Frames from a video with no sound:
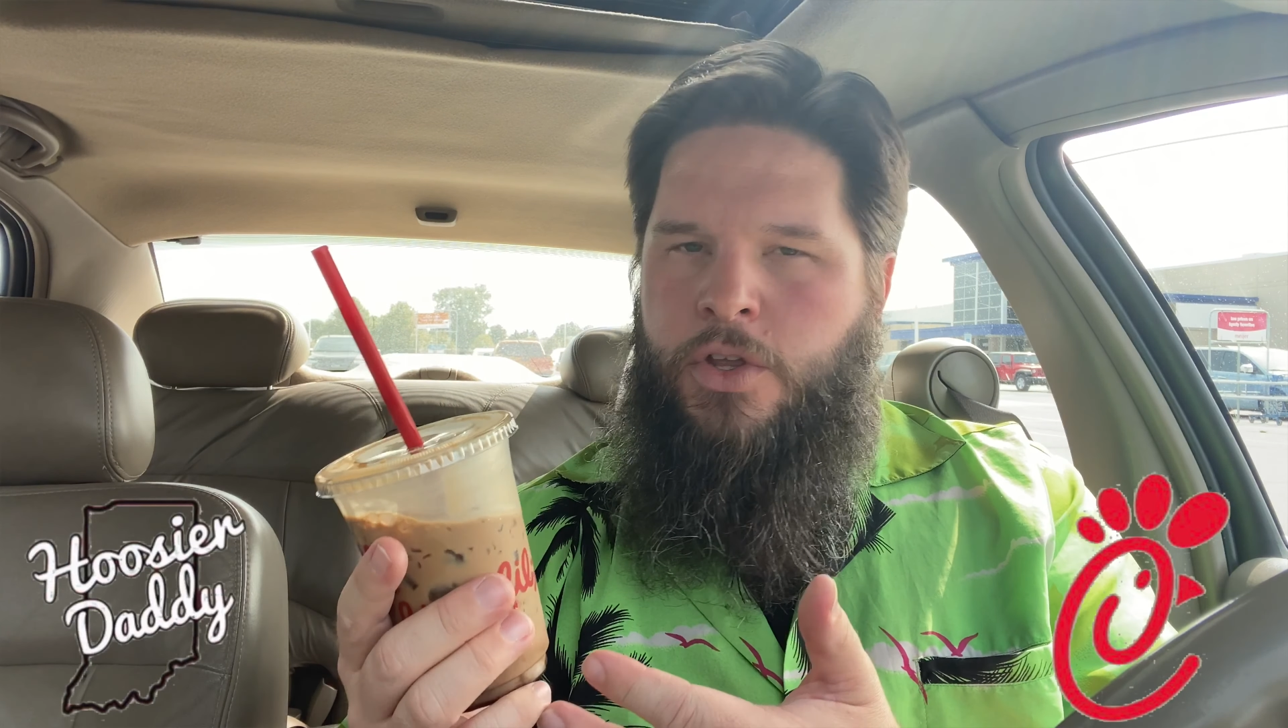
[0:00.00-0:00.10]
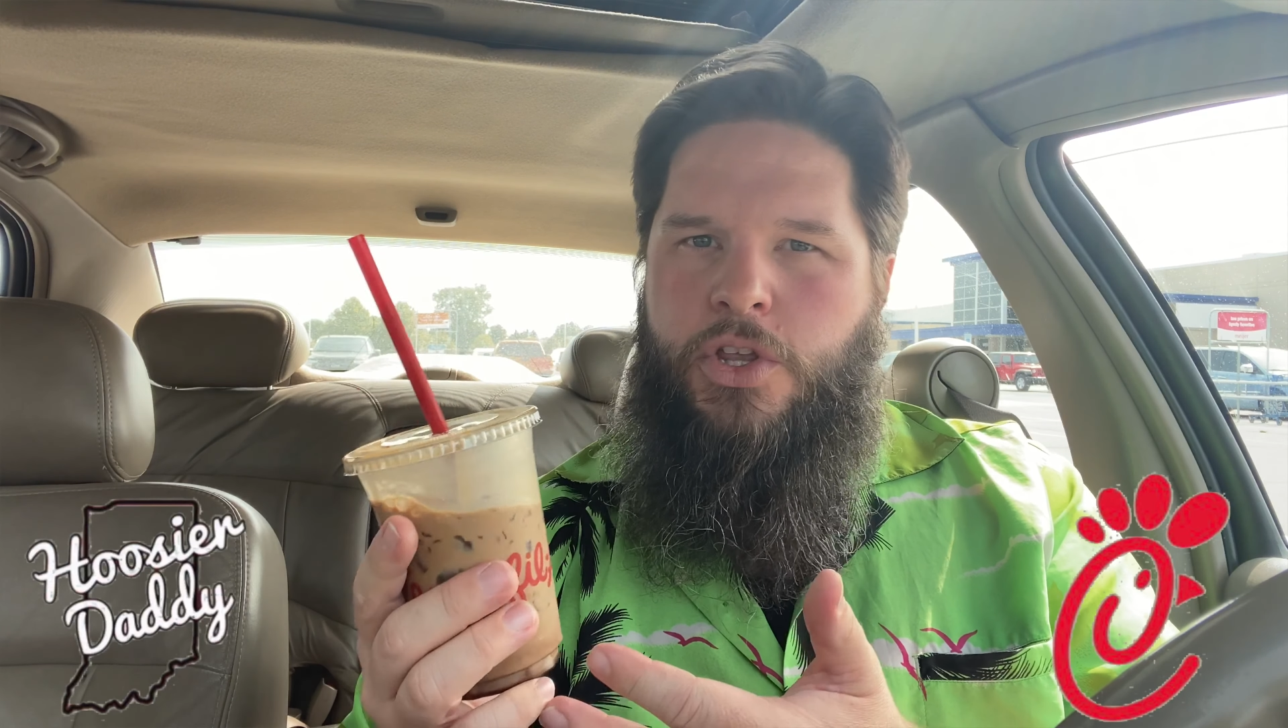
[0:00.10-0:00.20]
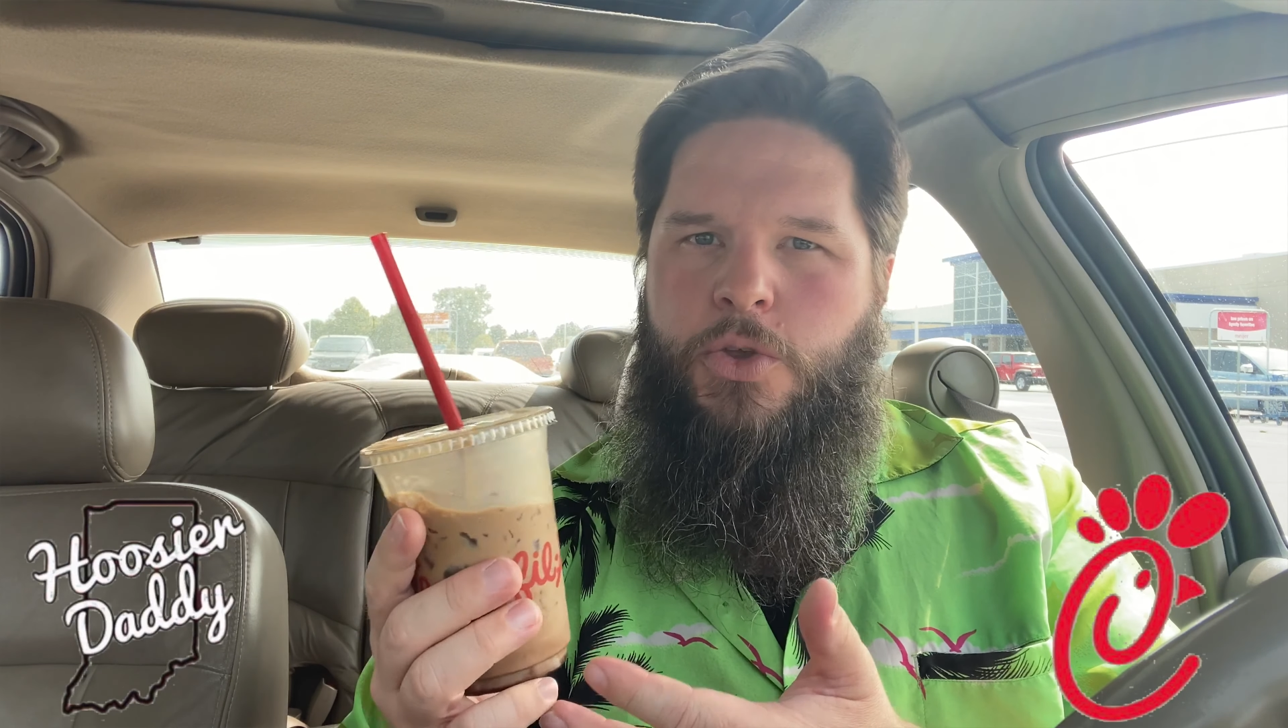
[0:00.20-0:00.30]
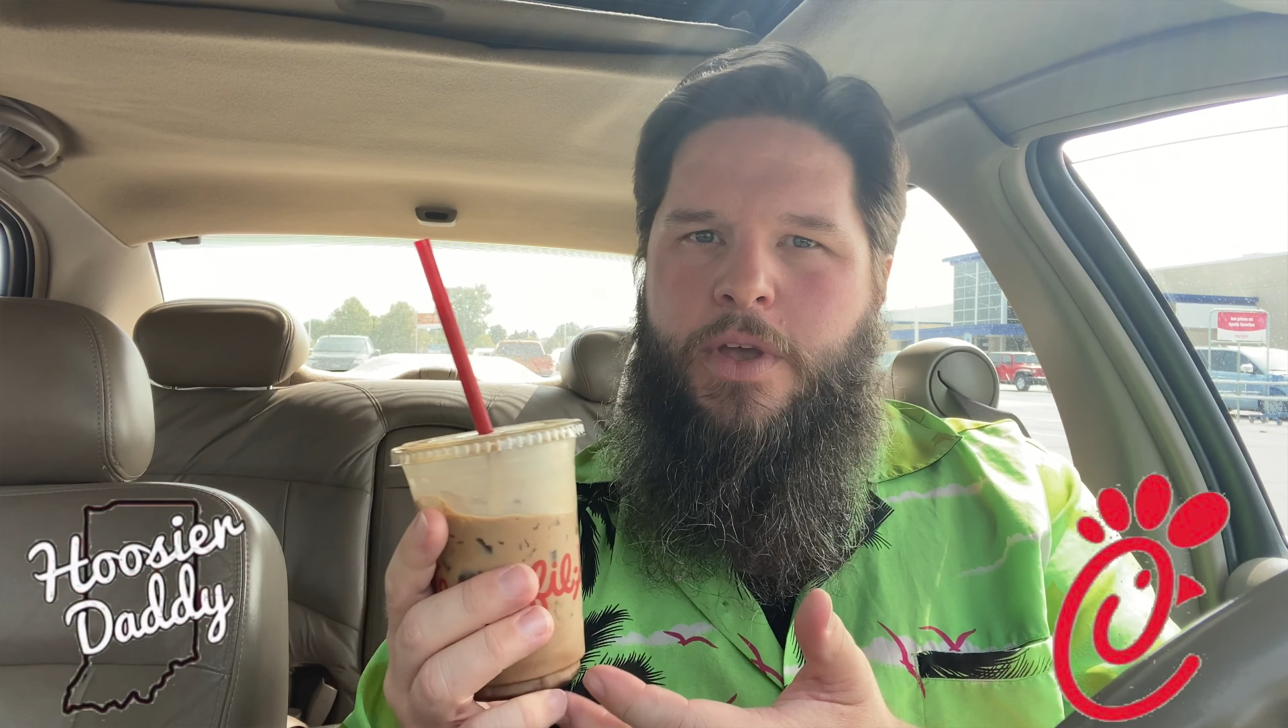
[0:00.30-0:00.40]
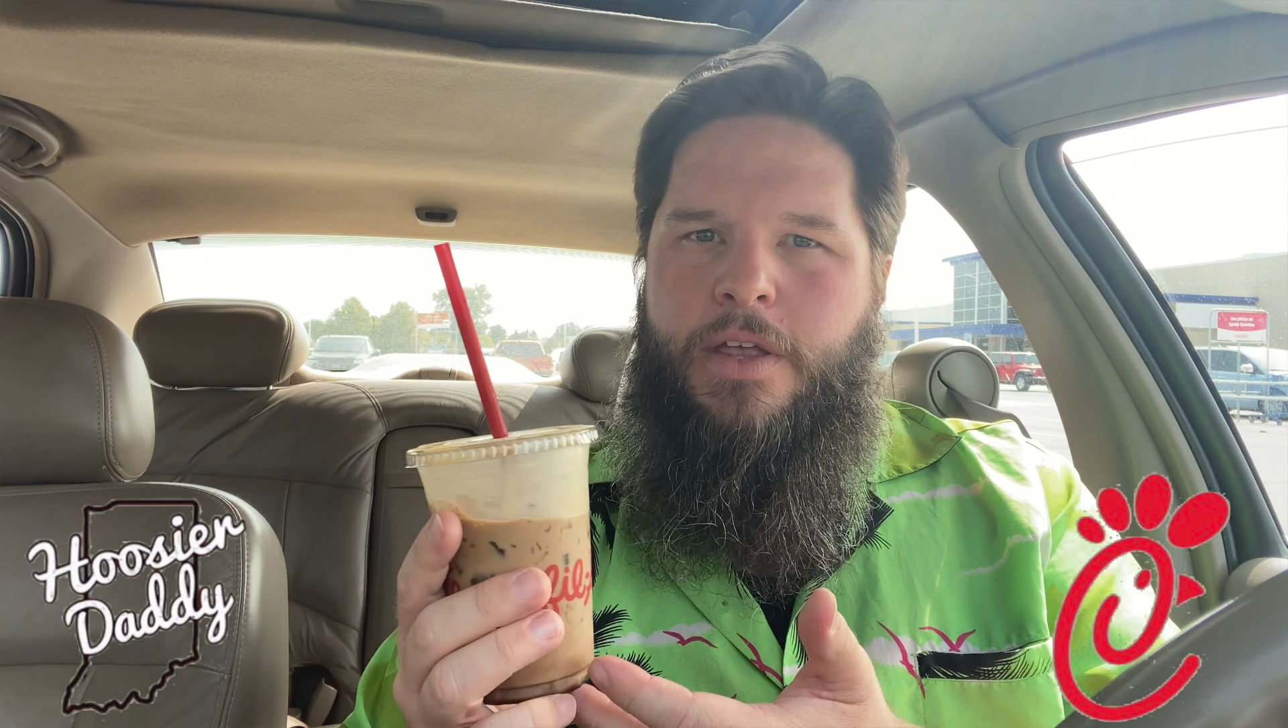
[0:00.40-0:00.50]

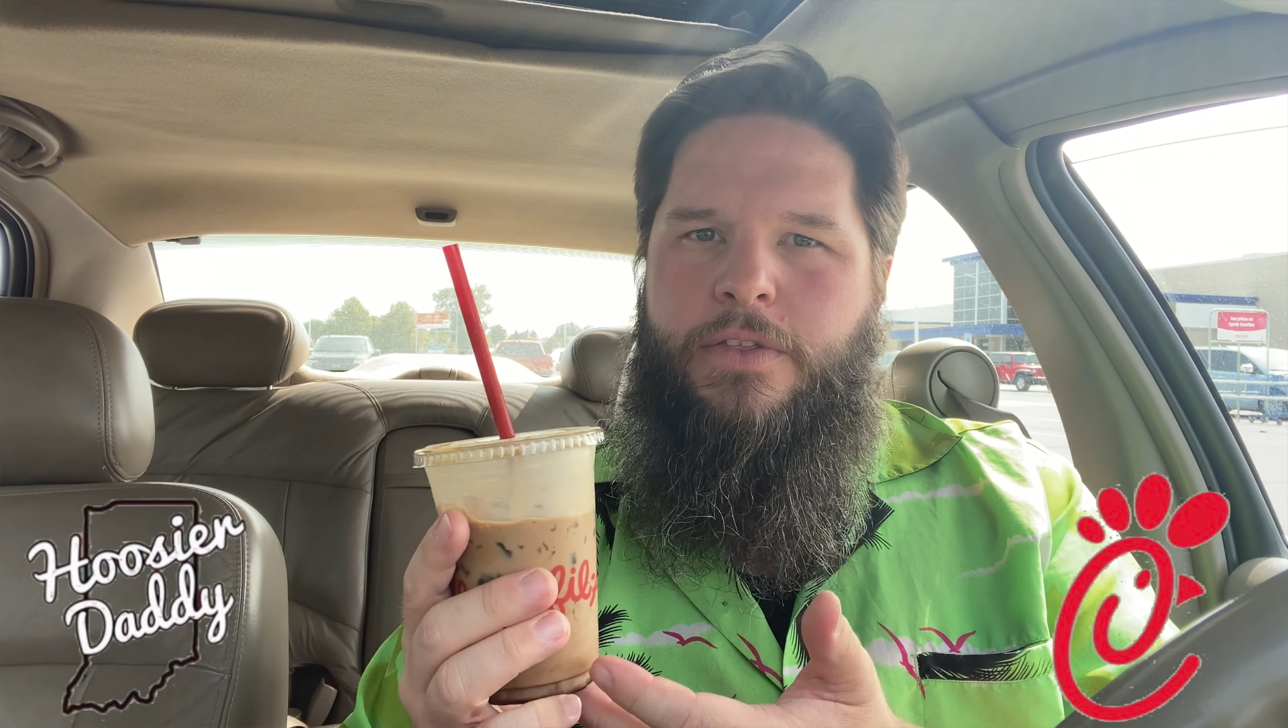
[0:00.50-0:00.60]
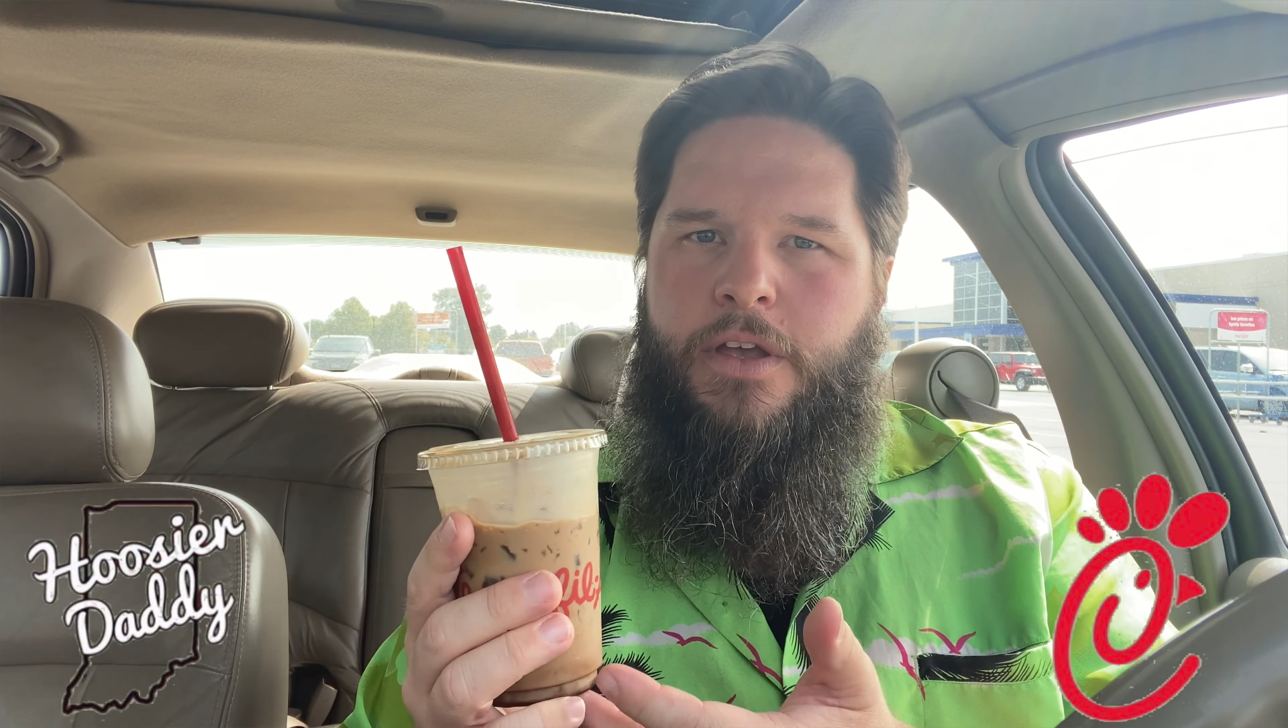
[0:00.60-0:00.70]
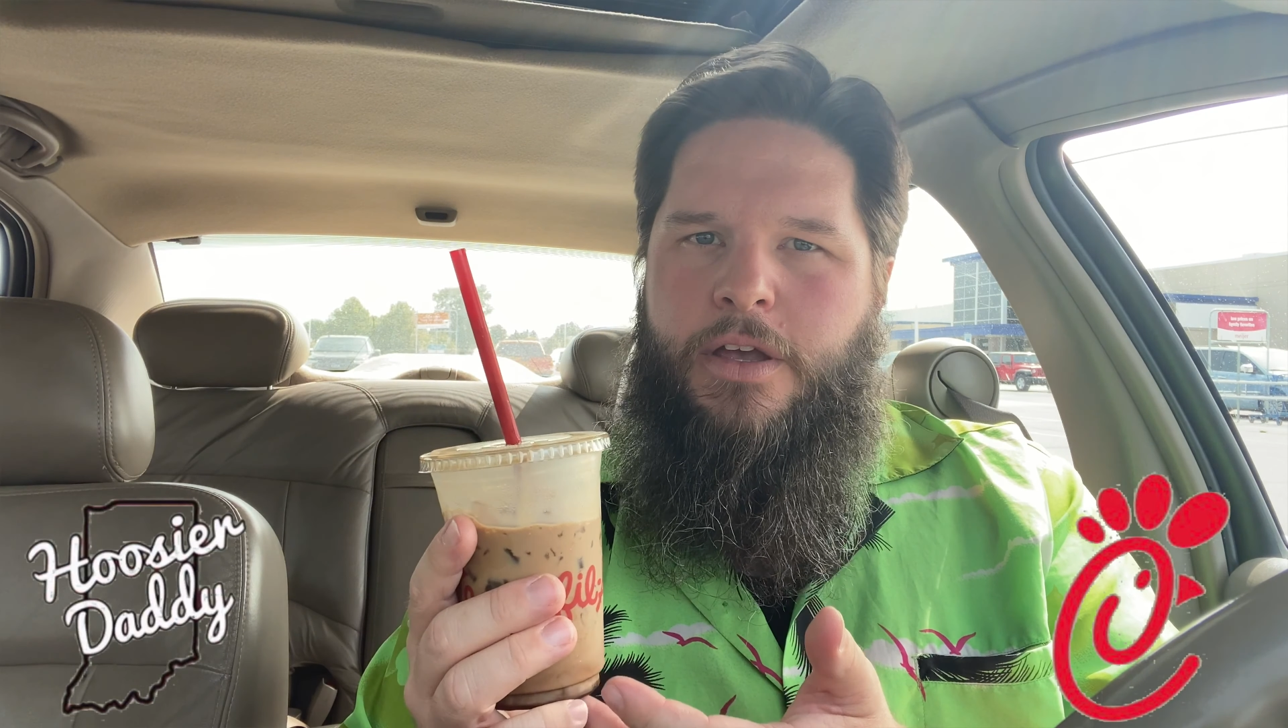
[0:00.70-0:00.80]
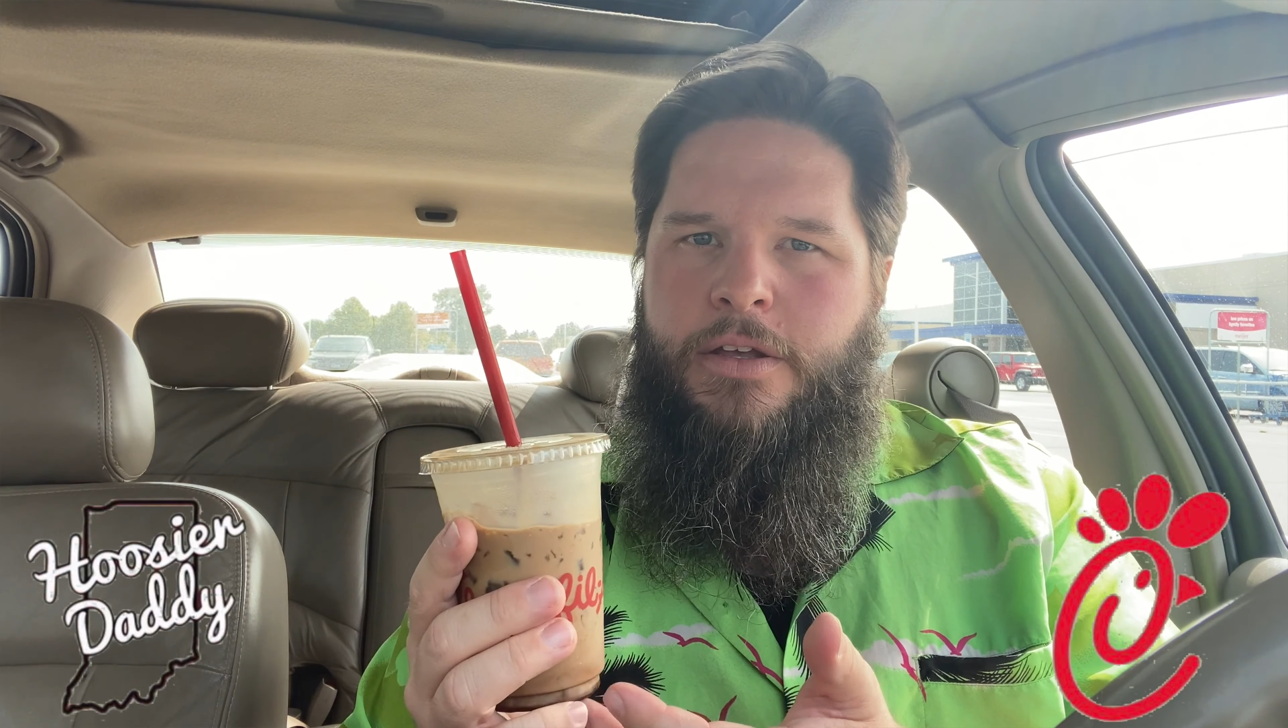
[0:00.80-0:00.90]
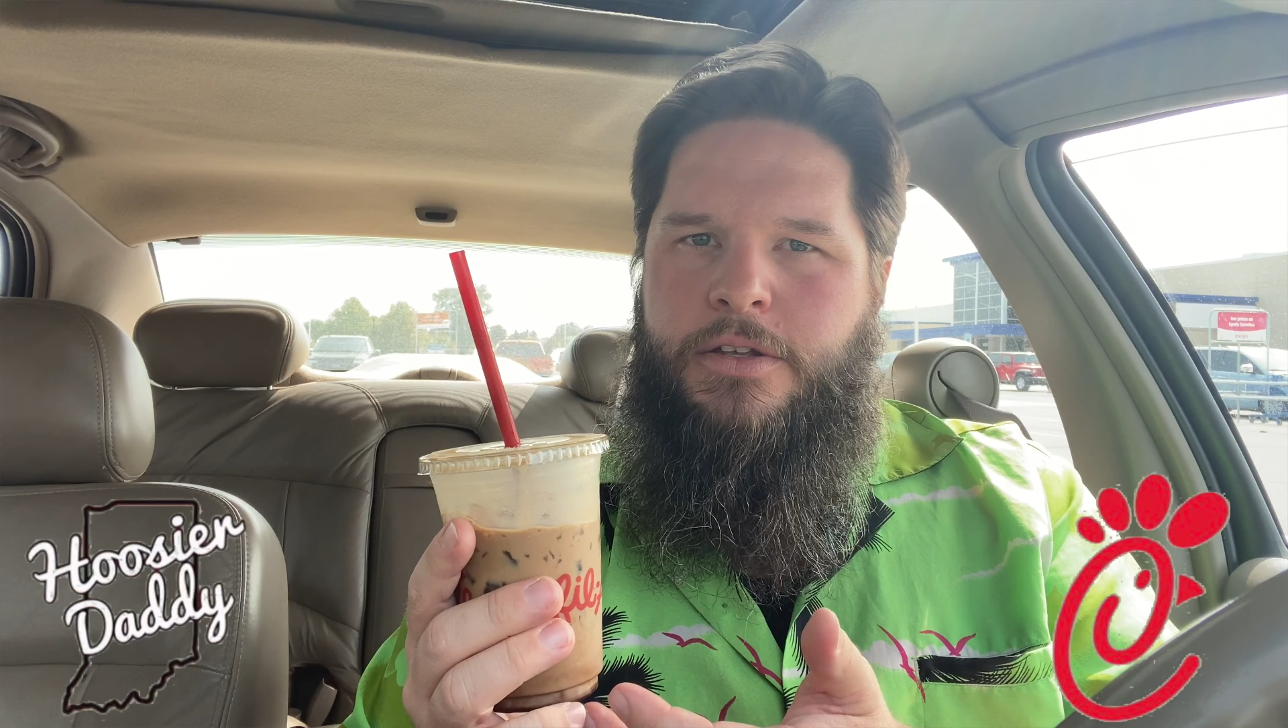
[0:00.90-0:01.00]
You get
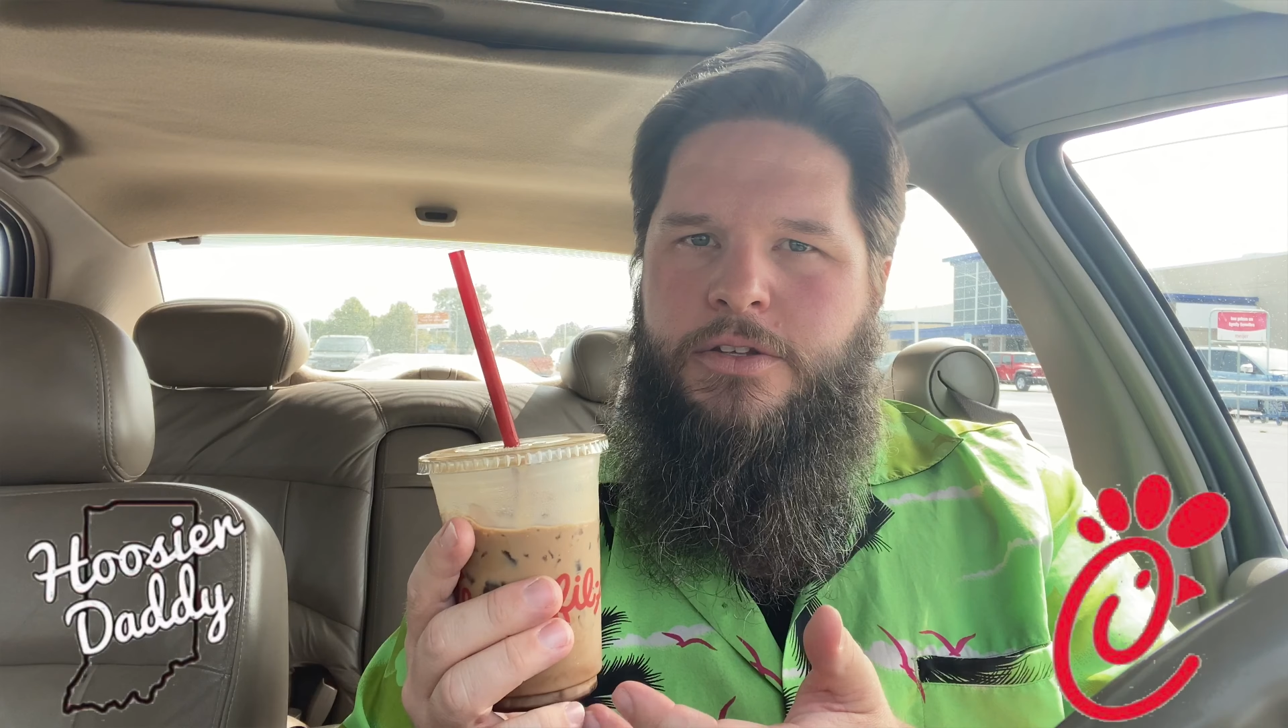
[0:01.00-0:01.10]
the